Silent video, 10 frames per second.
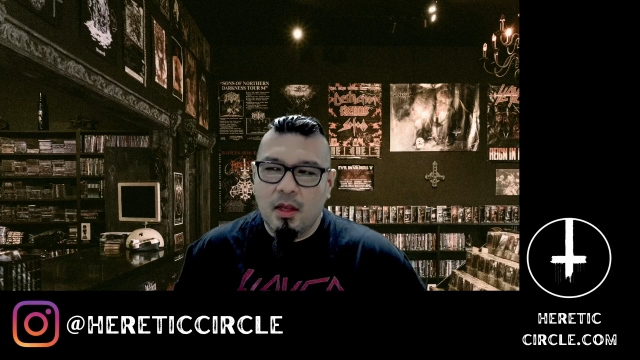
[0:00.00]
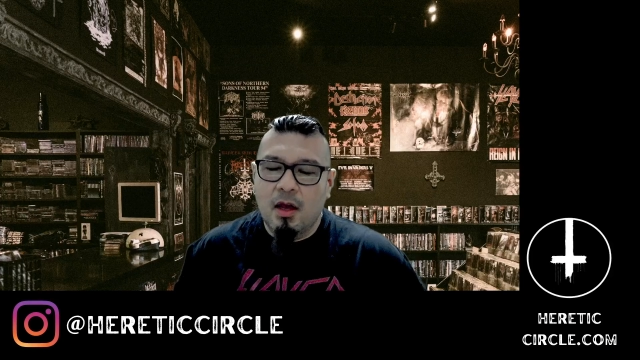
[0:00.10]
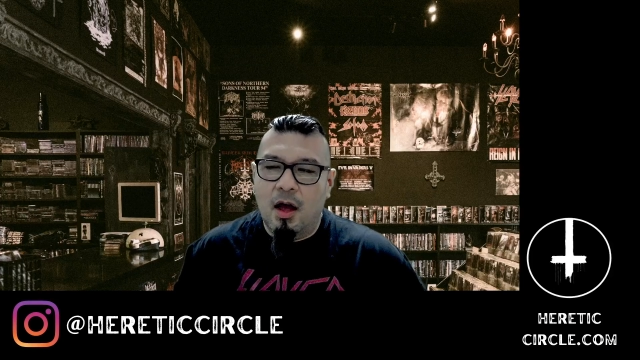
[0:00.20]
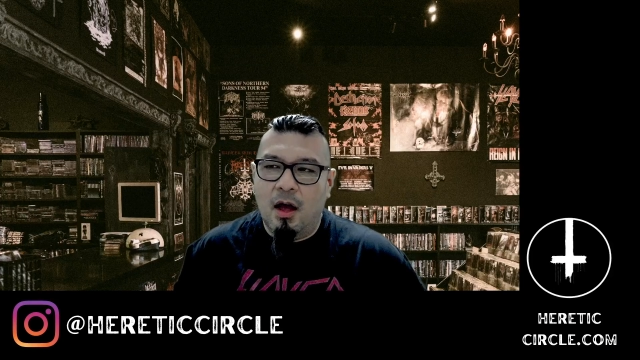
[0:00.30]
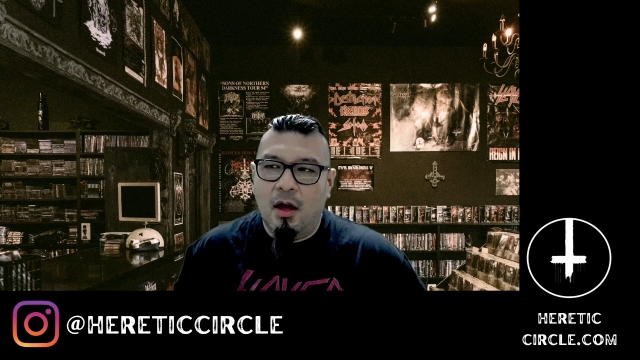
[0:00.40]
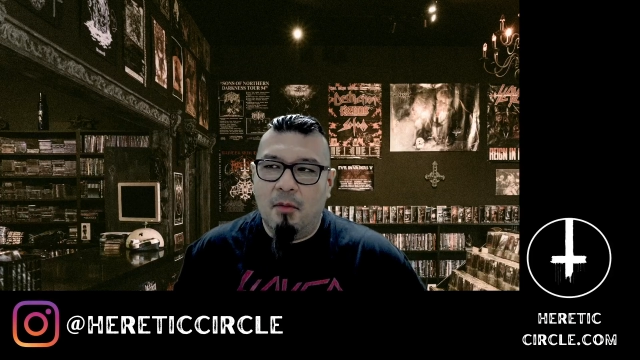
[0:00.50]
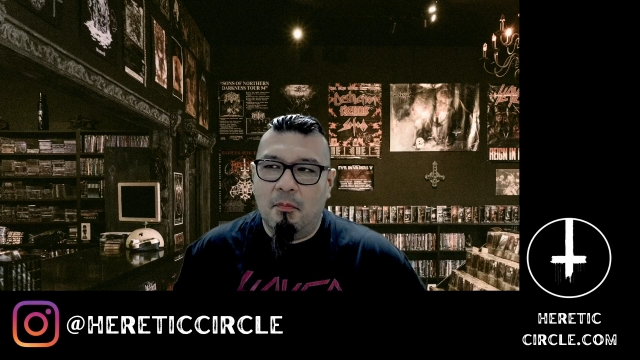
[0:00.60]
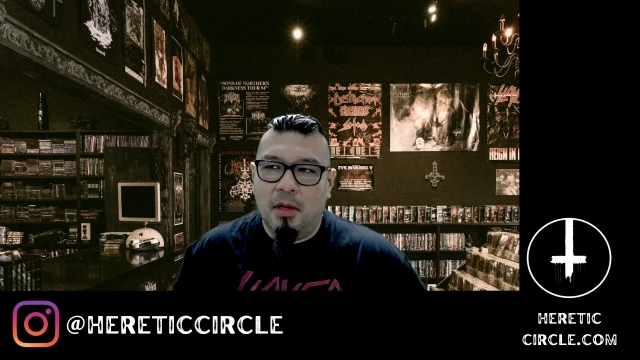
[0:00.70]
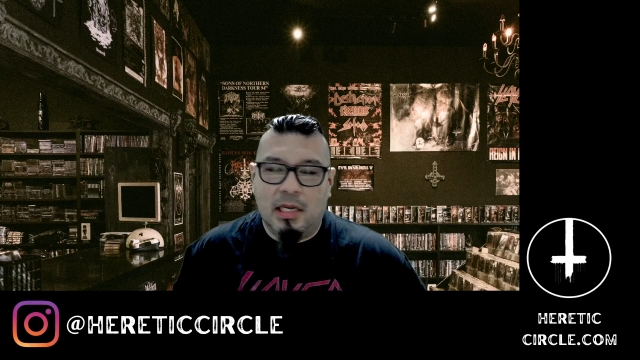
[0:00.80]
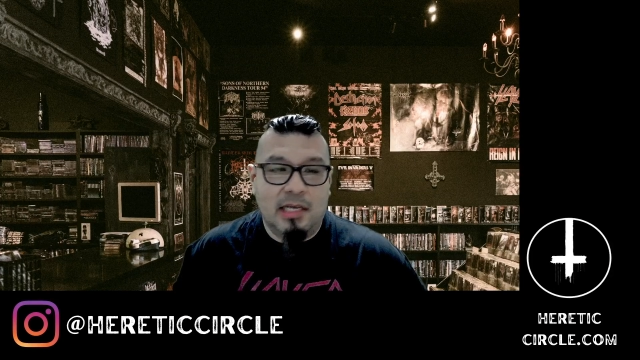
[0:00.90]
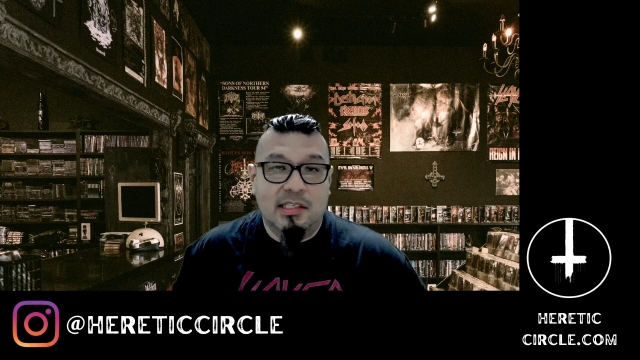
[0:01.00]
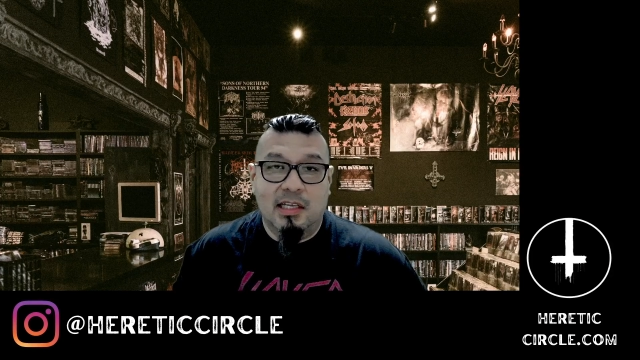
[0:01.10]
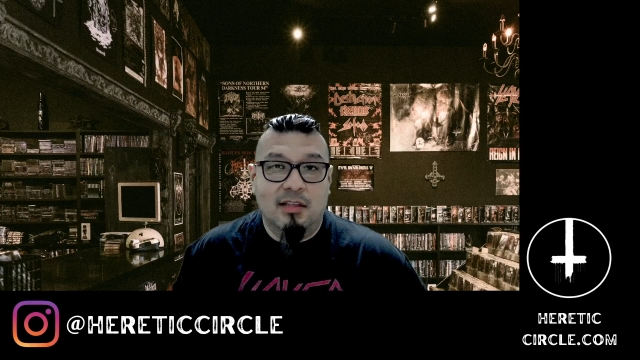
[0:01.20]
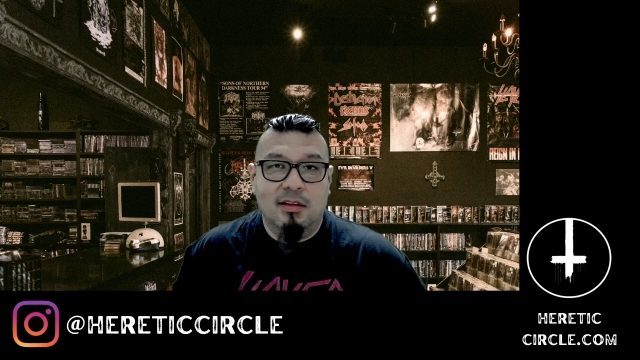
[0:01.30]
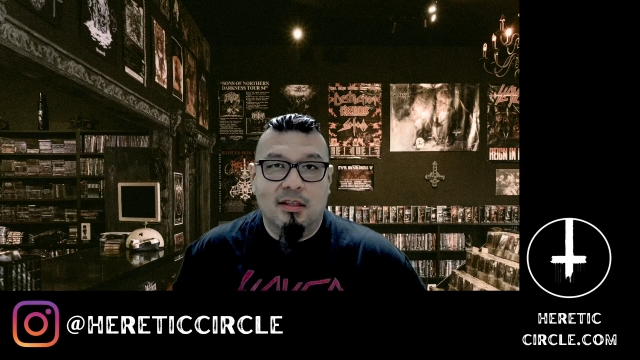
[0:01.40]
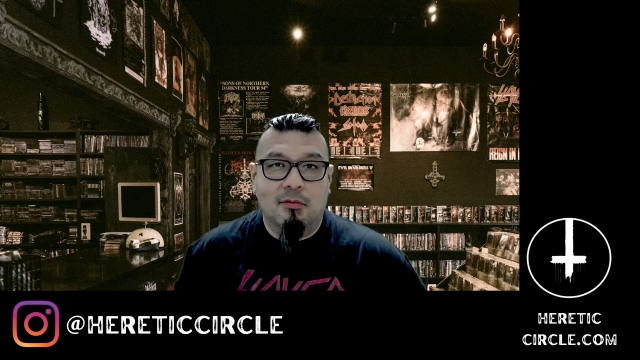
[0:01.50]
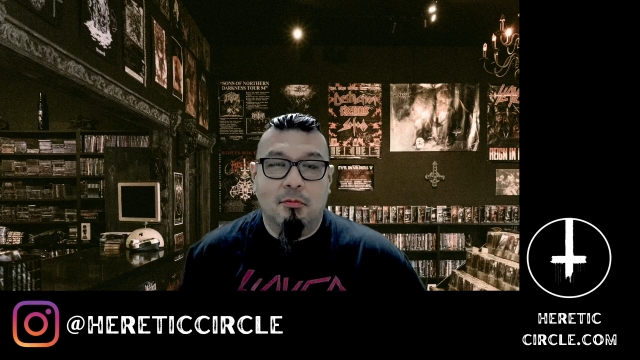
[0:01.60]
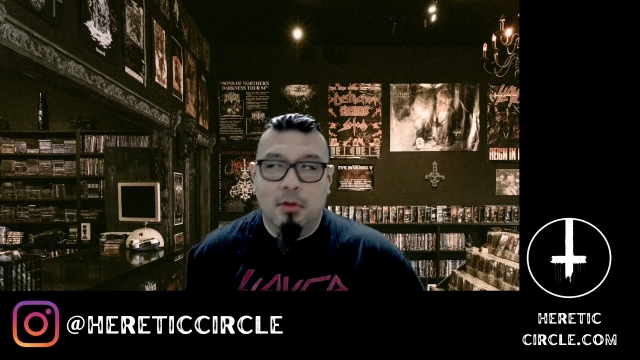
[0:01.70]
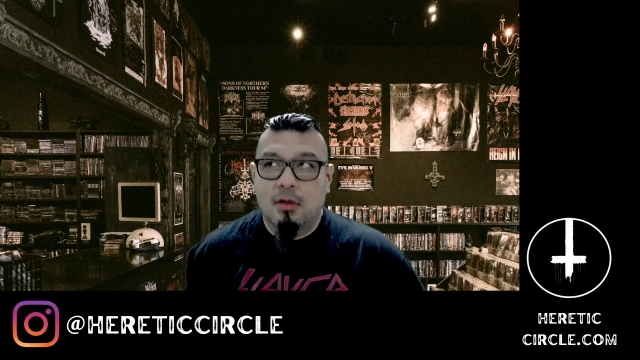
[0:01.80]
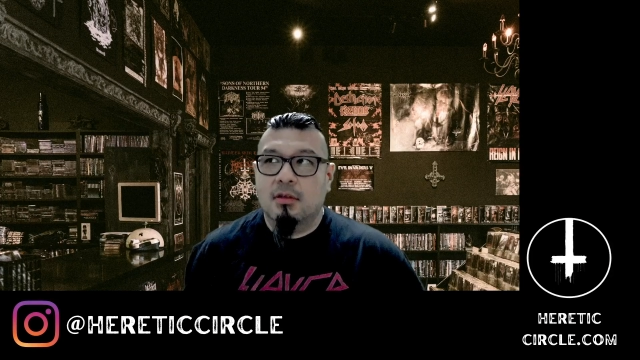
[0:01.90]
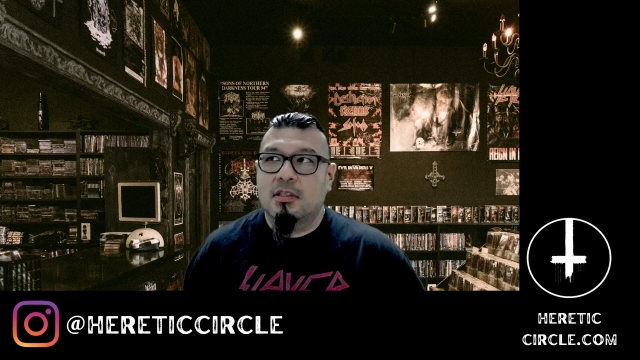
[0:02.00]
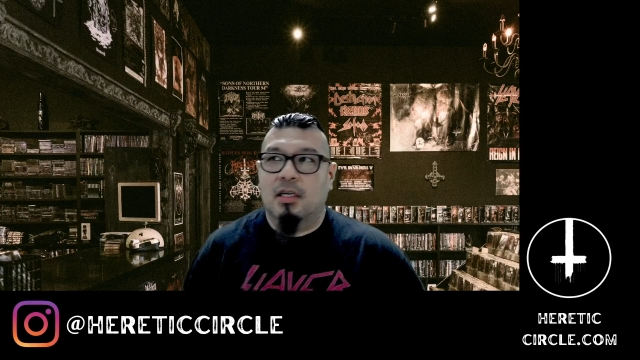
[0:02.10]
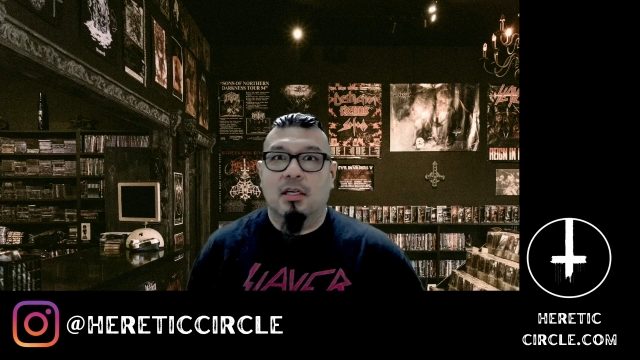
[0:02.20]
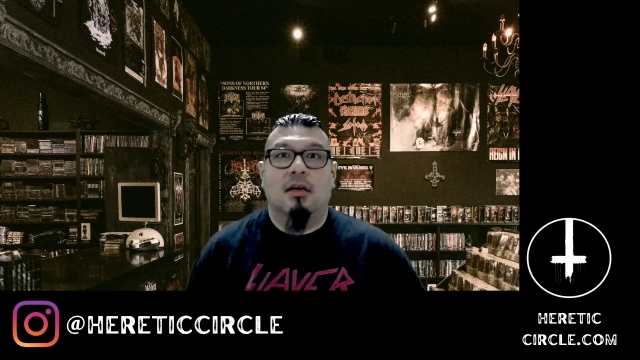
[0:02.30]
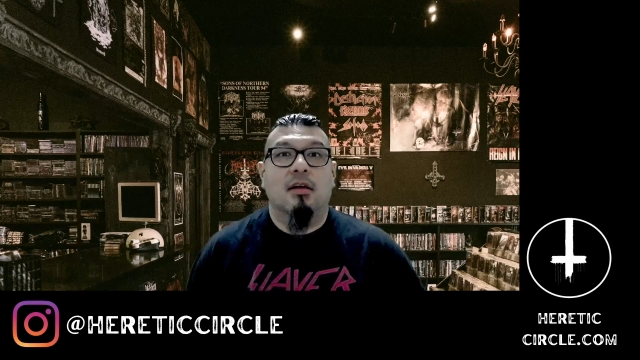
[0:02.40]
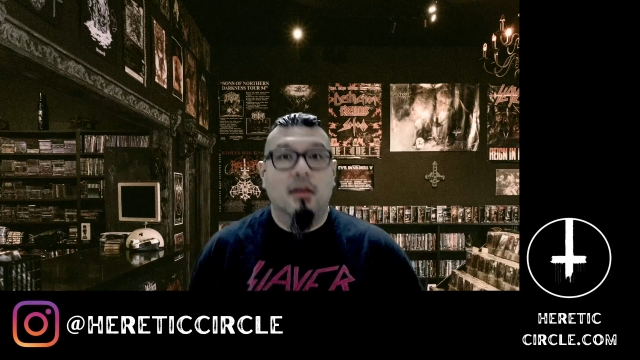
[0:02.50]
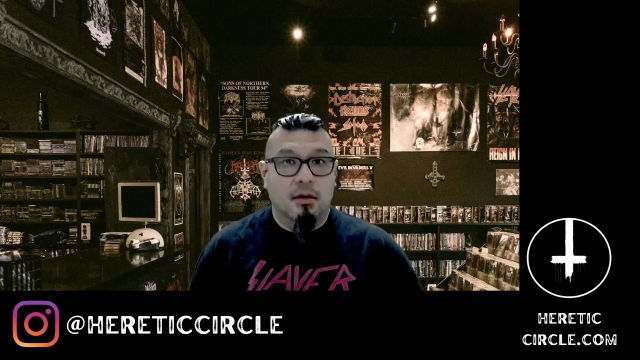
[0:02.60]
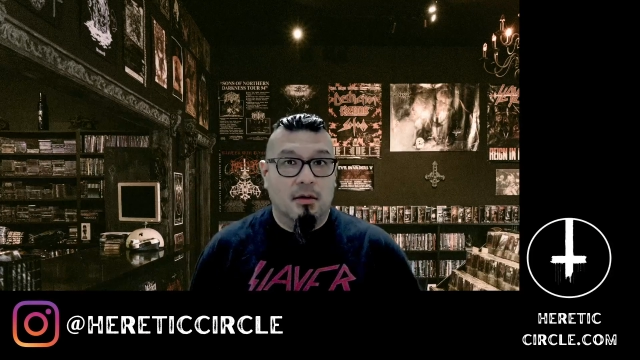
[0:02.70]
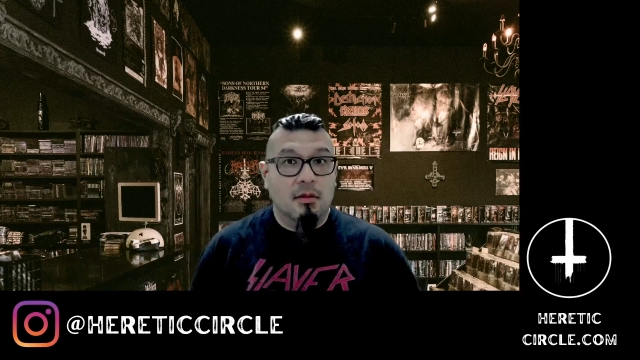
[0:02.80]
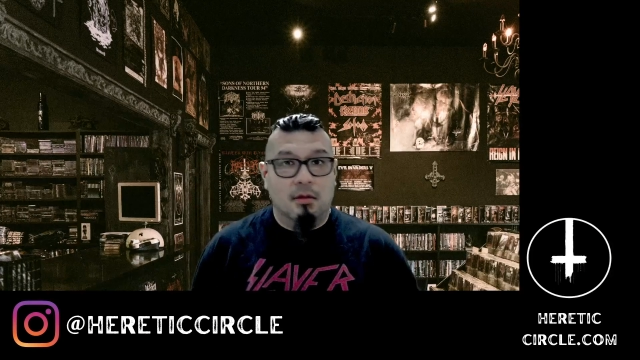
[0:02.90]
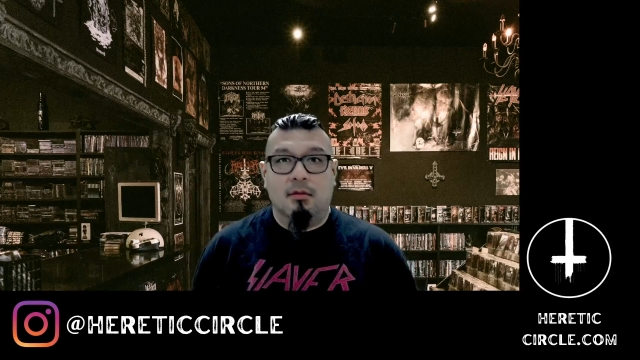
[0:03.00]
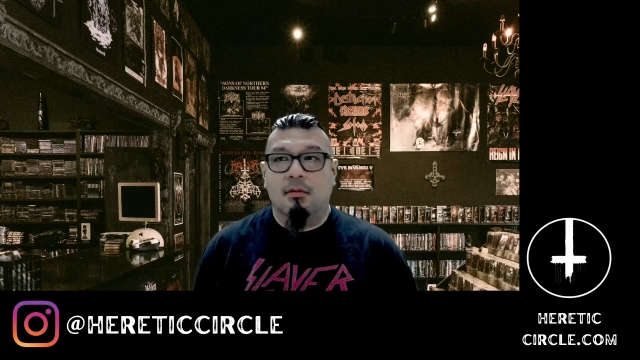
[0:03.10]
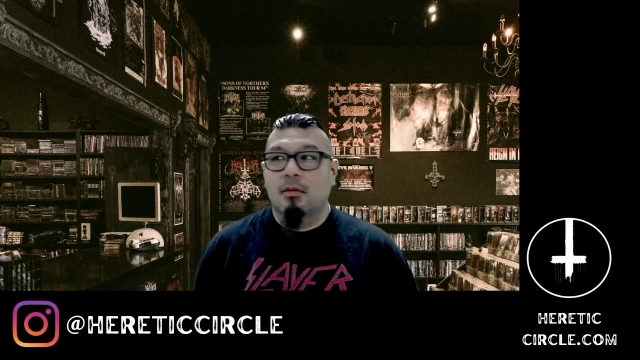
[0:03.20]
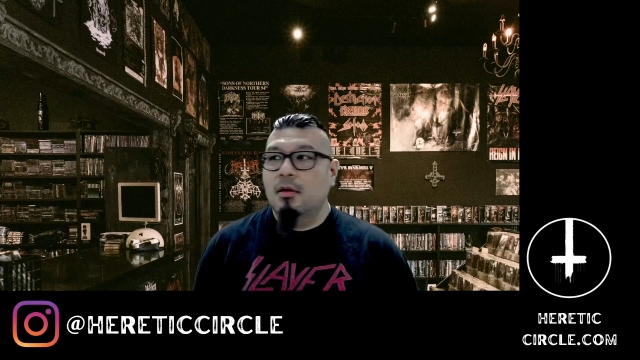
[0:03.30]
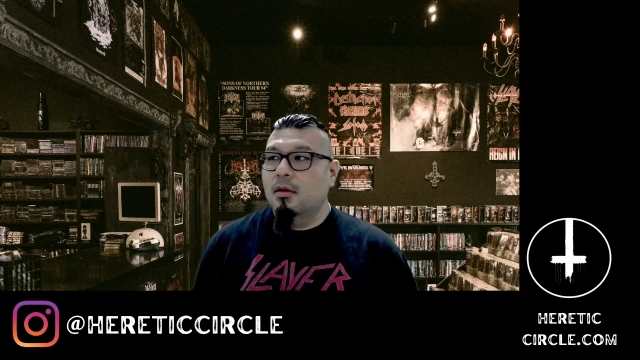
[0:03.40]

But like I said, the real standout here, though,